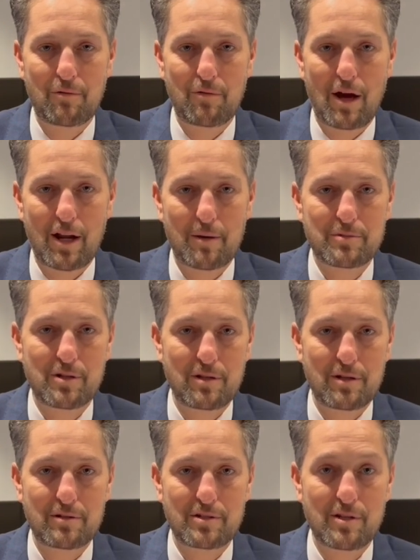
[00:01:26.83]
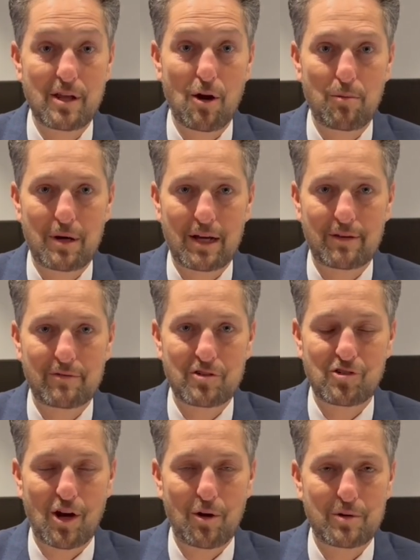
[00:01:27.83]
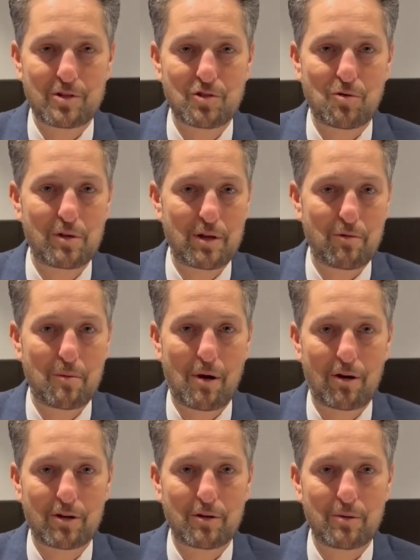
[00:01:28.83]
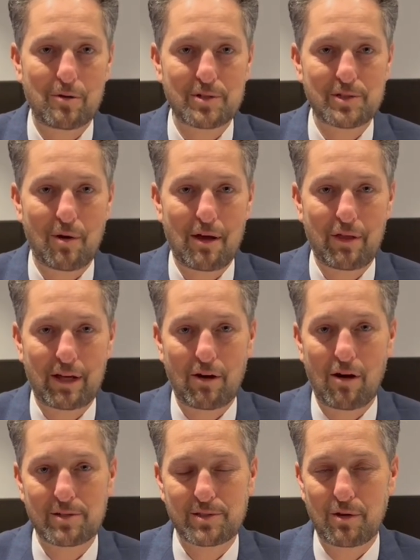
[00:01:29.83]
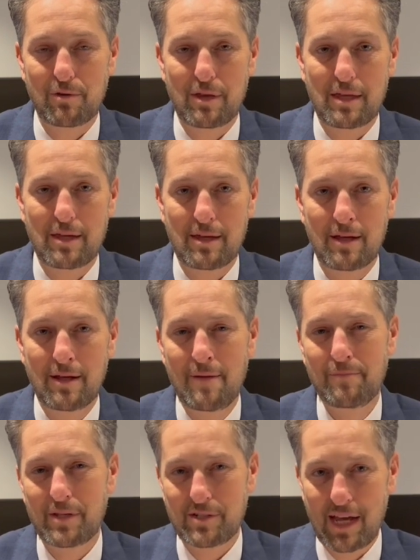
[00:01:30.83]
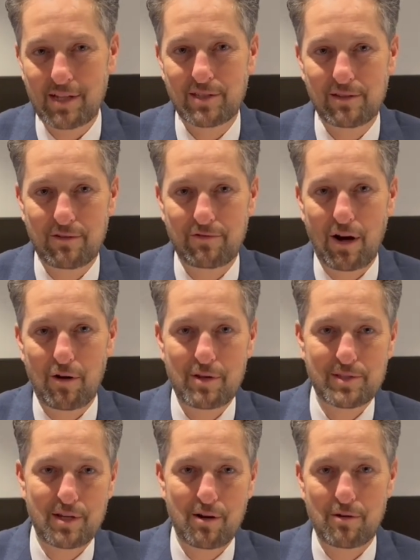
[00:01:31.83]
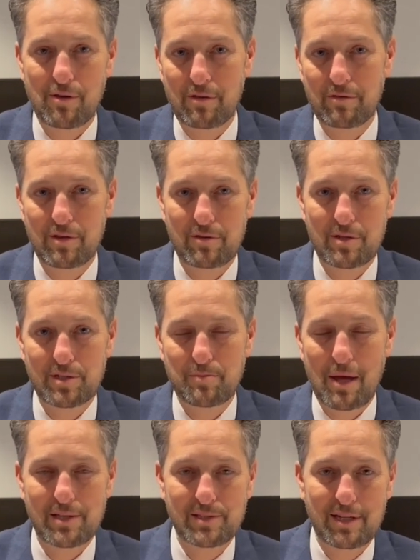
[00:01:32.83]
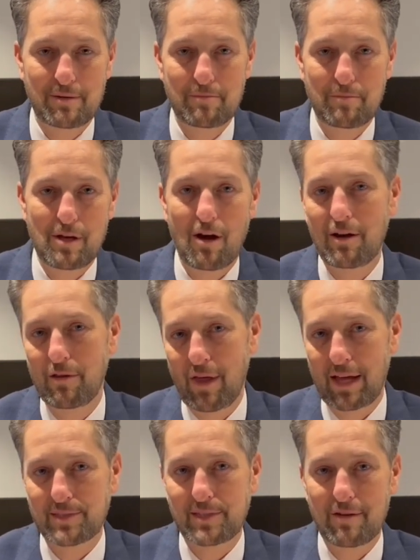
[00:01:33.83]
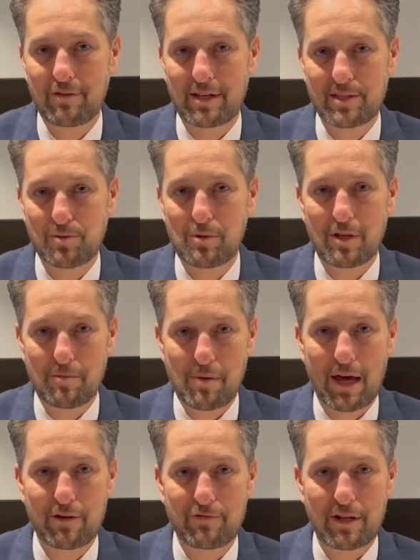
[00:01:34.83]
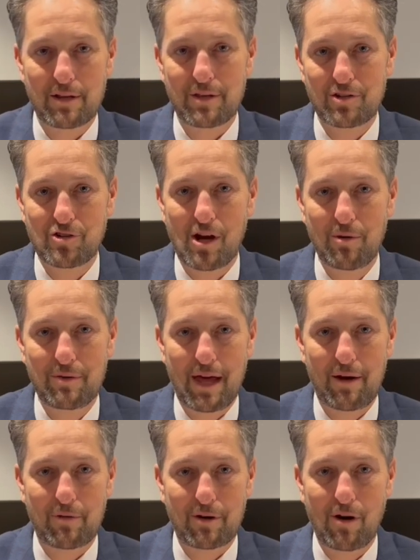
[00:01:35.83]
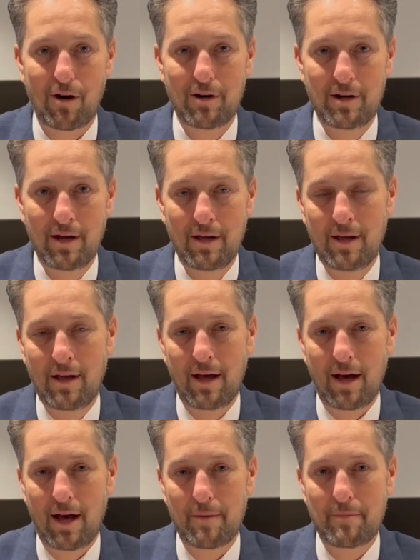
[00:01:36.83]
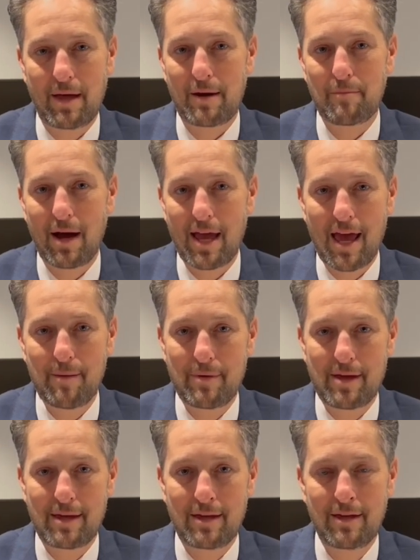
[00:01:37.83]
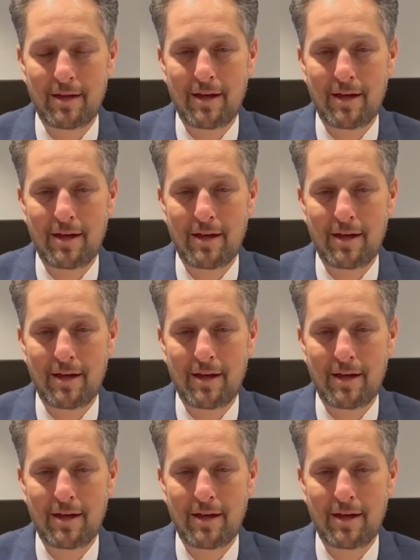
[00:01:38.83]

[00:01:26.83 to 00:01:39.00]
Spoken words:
right up to the opening of the show, which is really remarkable. So I think also the dates of the fair this year, the spacing beyond Thanksgiving has really benefited the show in that regard. And Miami